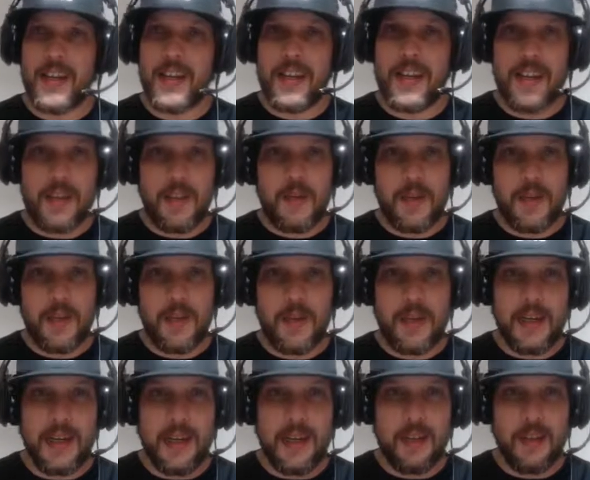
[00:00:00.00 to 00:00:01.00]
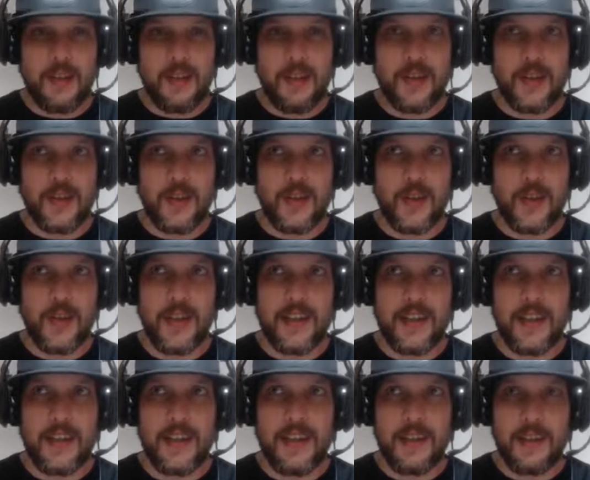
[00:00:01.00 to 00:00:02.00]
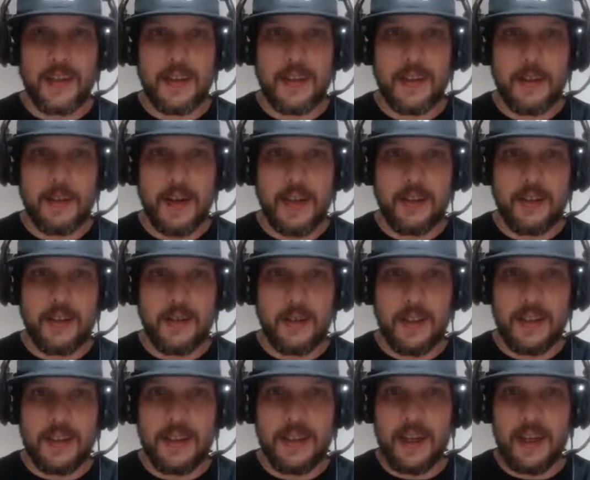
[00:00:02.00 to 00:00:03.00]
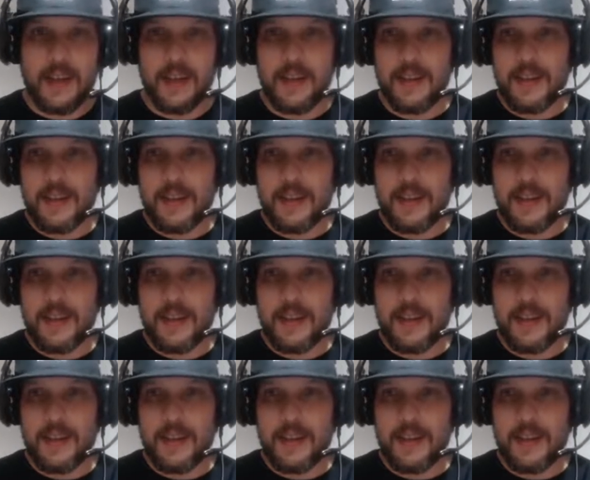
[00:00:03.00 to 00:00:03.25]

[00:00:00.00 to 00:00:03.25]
to think of anybody else on the show that he could possibly attack.